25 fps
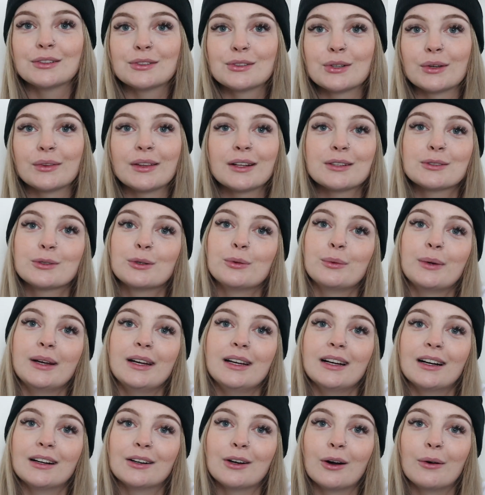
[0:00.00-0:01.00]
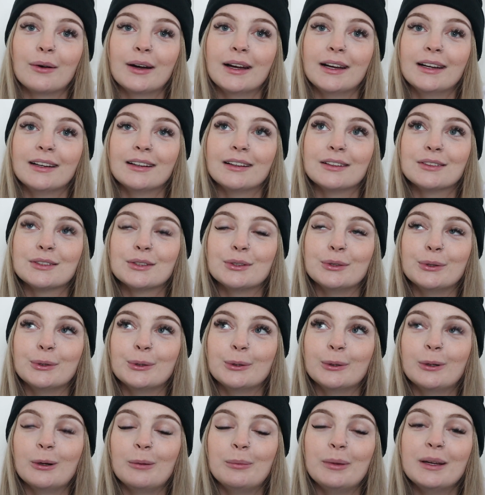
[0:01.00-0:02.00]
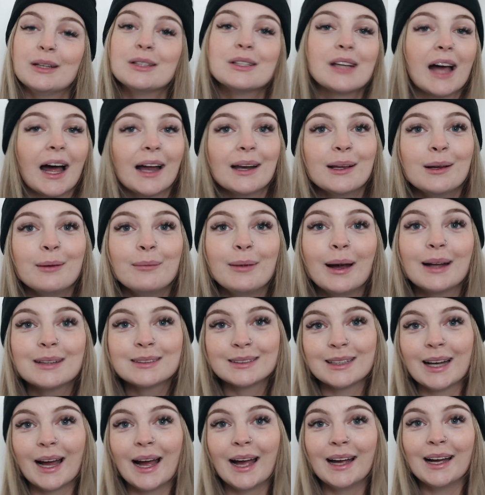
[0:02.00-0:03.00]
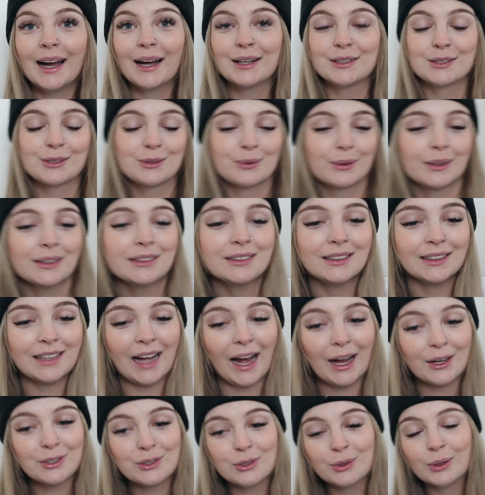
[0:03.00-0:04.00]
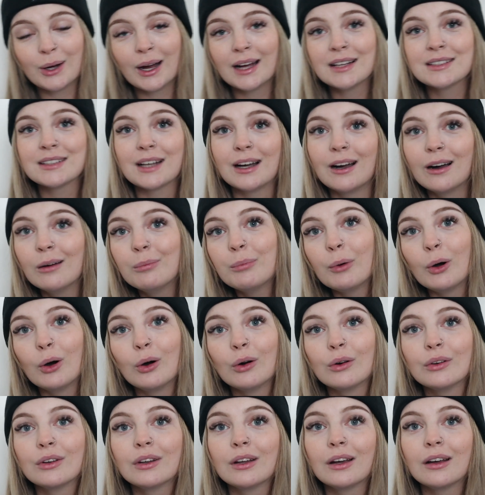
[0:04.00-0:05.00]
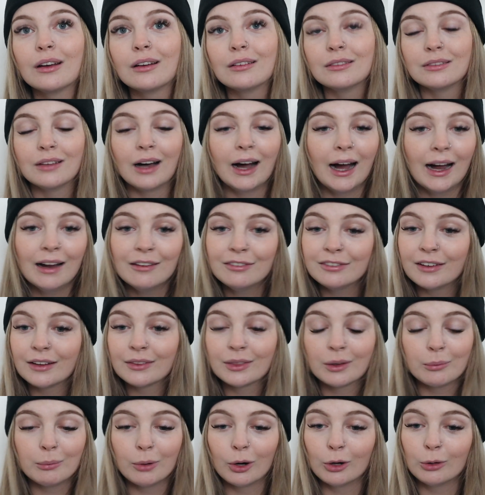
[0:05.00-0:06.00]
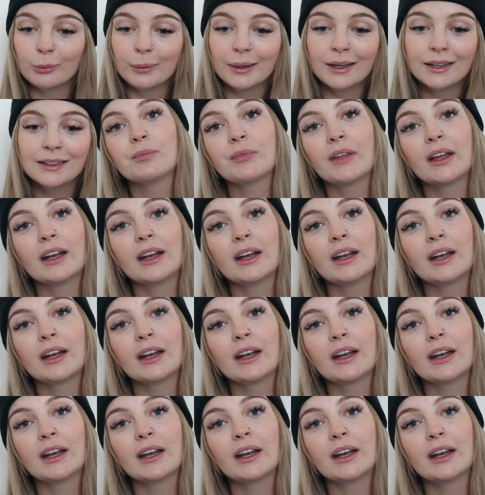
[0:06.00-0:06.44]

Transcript: So that's what we are going to be chatting about today. I just wanted to catch you guys up on life at the moment.